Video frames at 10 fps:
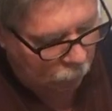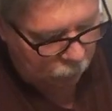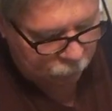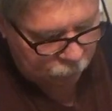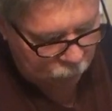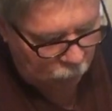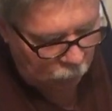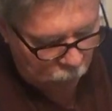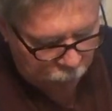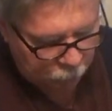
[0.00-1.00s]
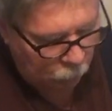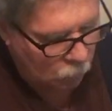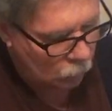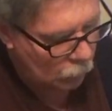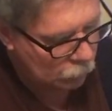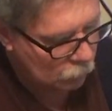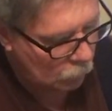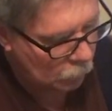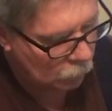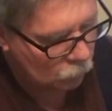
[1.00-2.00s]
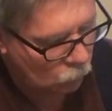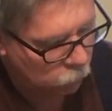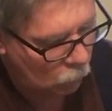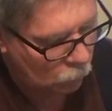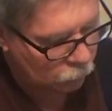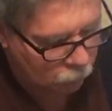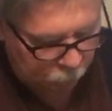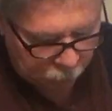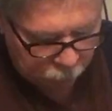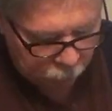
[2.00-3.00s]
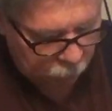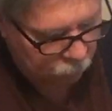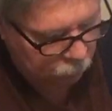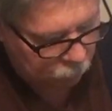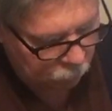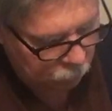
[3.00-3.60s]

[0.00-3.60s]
A scale, which I went over last time, has 12 semitones.